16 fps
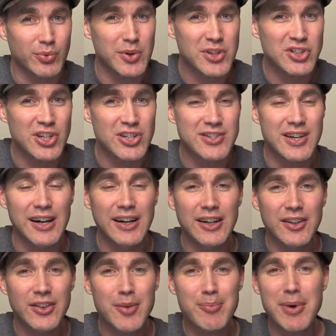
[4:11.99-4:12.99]
which is
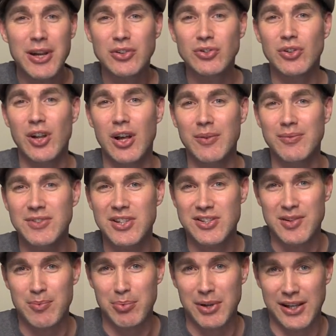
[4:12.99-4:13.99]
the metronome
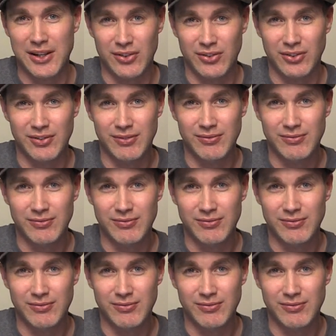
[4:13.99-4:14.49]
disappears.